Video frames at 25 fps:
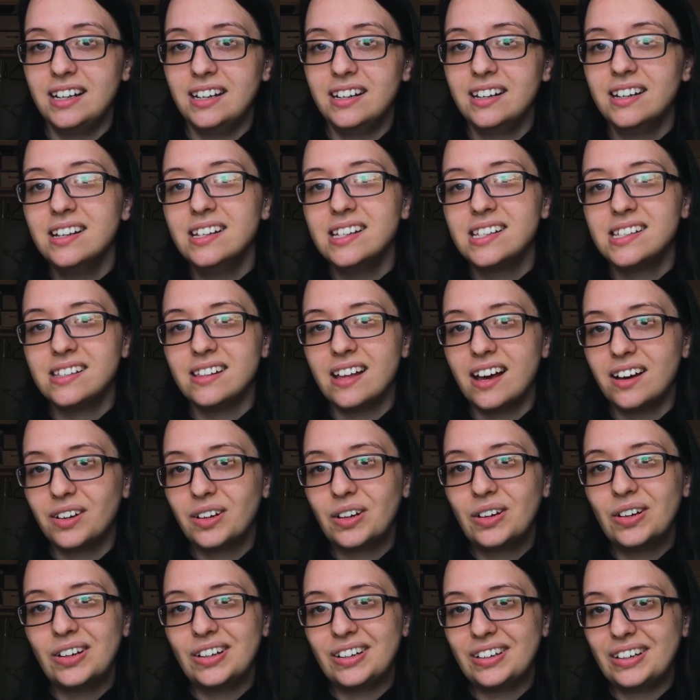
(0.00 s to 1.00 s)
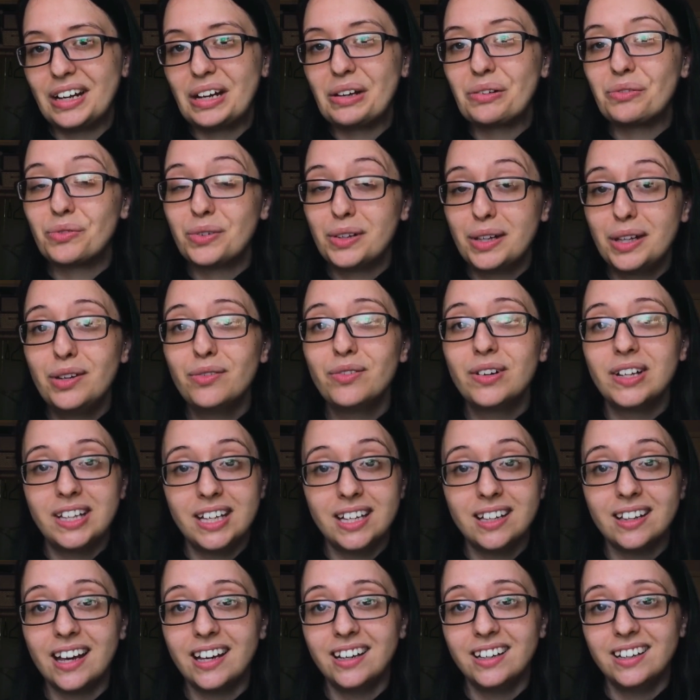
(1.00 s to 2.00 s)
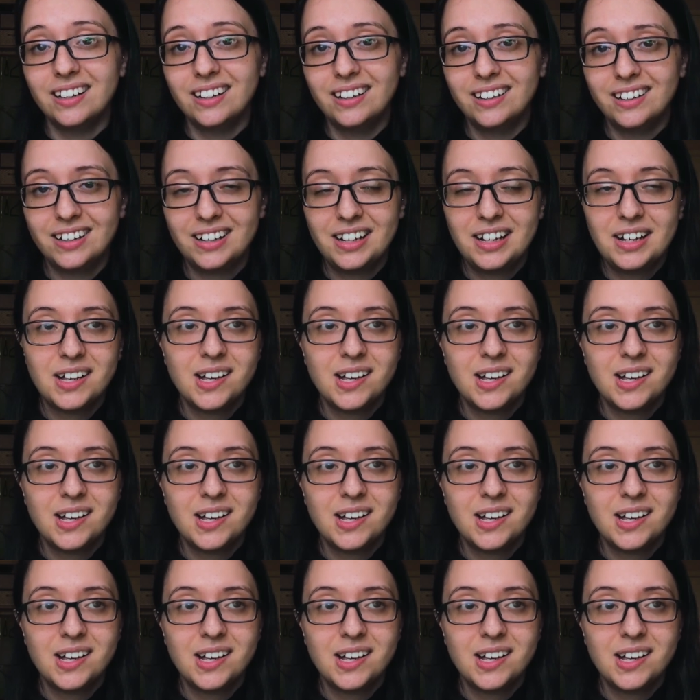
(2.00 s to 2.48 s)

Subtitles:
It is that good, and I really like it.